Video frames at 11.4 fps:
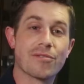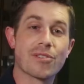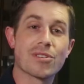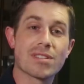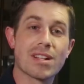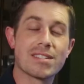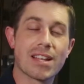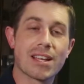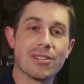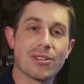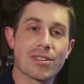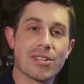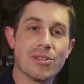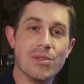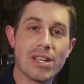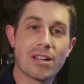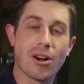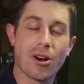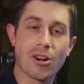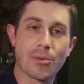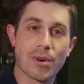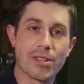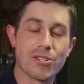first, let's take a look at the unique
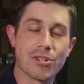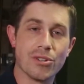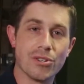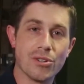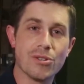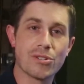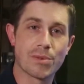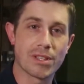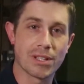hardware that you can use with